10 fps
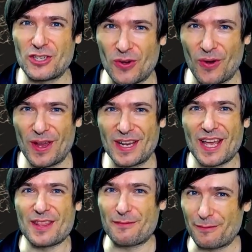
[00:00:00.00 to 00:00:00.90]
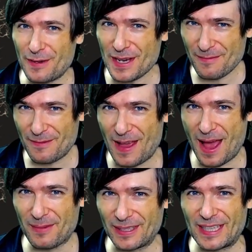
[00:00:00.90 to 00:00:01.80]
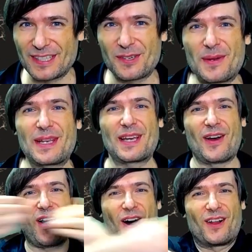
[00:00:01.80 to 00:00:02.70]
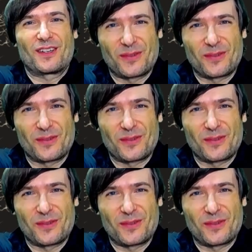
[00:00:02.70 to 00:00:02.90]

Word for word: join the Freedom family so we can all